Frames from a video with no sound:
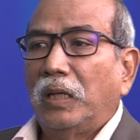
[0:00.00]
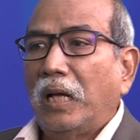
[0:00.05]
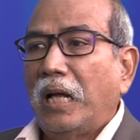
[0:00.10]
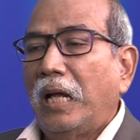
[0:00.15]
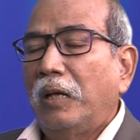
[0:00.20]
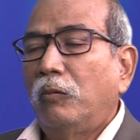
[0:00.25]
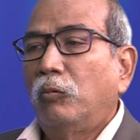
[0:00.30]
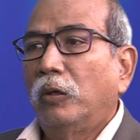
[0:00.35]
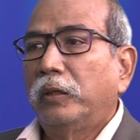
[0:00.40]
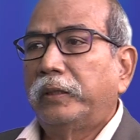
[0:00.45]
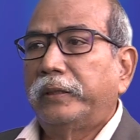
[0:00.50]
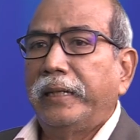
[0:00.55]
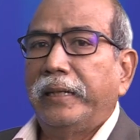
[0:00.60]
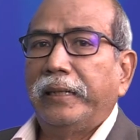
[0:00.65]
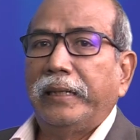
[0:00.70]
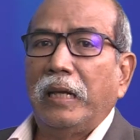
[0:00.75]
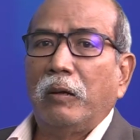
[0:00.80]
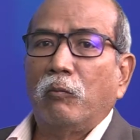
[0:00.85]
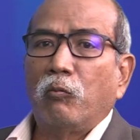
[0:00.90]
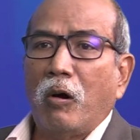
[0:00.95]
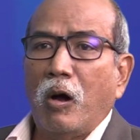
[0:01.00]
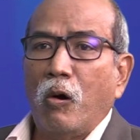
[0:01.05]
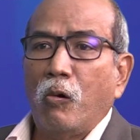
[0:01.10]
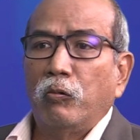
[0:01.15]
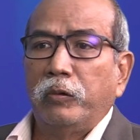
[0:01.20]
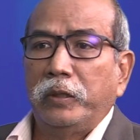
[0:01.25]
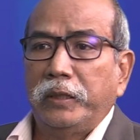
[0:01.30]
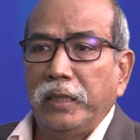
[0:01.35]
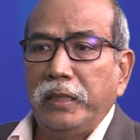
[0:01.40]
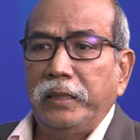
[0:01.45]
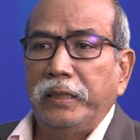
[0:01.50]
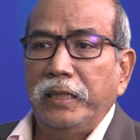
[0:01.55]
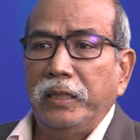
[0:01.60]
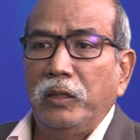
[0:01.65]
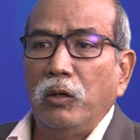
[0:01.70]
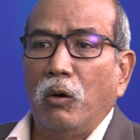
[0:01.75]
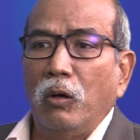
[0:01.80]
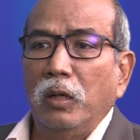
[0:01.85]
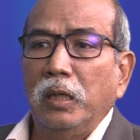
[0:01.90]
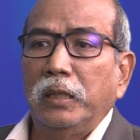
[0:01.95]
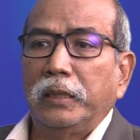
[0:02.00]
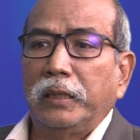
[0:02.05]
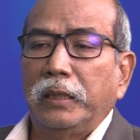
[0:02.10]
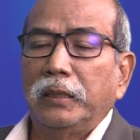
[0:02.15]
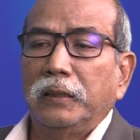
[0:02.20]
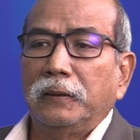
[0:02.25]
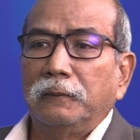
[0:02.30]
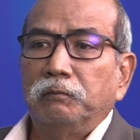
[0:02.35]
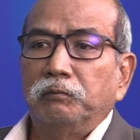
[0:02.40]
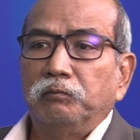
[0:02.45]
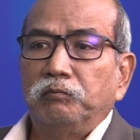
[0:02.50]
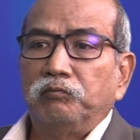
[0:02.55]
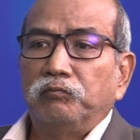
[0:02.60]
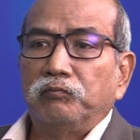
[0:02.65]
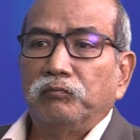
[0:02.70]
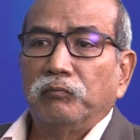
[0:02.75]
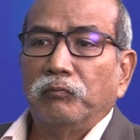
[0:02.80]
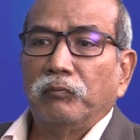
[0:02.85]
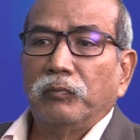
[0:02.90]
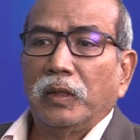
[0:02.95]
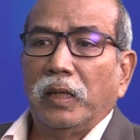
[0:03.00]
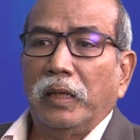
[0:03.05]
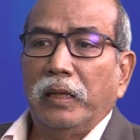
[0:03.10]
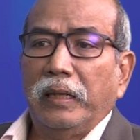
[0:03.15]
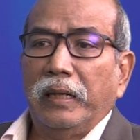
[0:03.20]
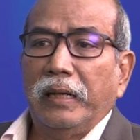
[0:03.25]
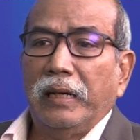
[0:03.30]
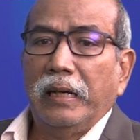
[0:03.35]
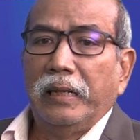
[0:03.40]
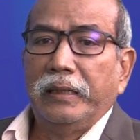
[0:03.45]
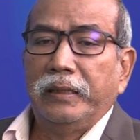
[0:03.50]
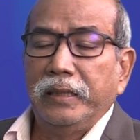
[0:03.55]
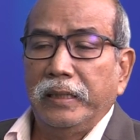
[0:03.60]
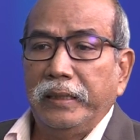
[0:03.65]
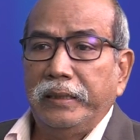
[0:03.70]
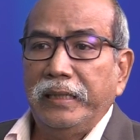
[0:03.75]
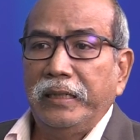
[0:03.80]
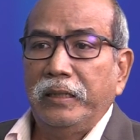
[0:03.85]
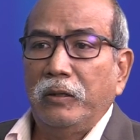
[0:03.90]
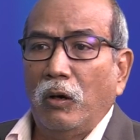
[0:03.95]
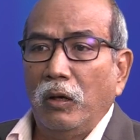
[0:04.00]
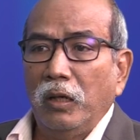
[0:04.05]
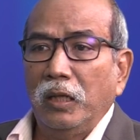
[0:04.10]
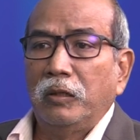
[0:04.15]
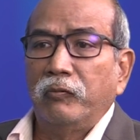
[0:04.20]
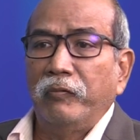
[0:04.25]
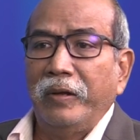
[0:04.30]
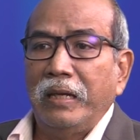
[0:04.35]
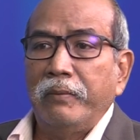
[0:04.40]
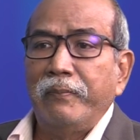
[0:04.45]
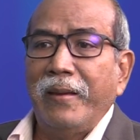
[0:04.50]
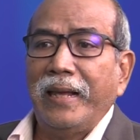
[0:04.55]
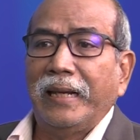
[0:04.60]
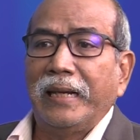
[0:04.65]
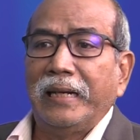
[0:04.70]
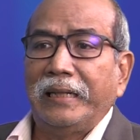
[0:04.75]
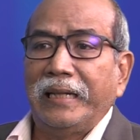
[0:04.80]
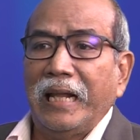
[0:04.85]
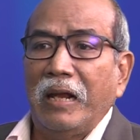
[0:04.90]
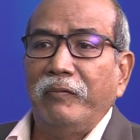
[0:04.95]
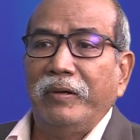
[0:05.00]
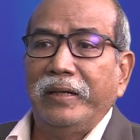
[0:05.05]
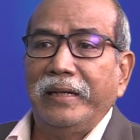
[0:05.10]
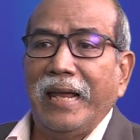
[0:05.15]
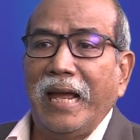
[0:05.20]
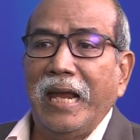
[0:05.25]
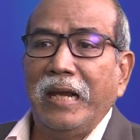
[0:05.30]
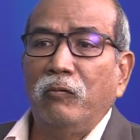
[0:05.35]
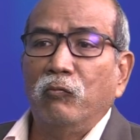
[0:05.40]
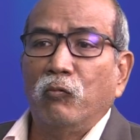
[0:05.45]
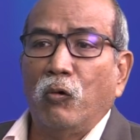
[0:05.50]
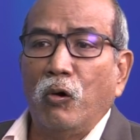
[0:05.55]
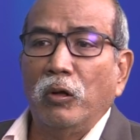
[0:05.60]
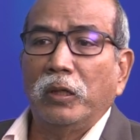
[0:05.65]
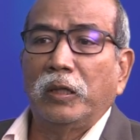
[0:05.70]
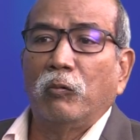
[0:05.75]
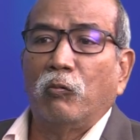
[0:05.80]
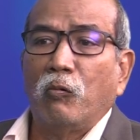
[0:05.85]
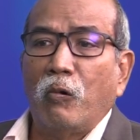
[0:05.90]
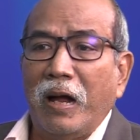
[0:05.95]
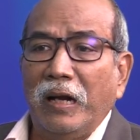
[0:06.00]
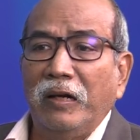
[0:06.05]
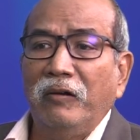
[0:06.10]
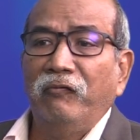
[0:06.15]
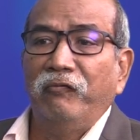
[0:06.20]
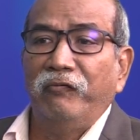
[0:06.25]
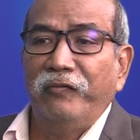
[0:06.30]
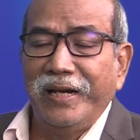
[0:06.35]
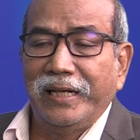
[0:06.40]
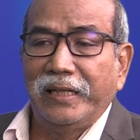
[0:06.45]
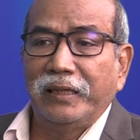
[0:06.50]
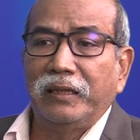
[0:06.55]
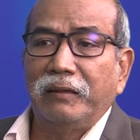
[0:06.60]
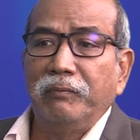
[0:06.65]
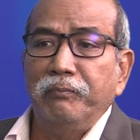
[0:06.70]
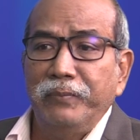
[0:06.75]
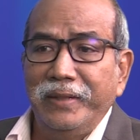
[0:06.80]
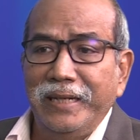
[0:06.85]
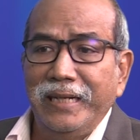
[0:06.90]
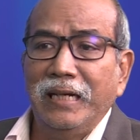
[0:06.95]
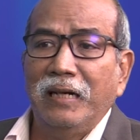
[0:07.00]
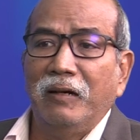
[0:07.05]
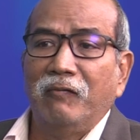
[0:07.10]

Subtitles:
I was thinking, wow, $30. $30 way back in 79 was 1 week's meal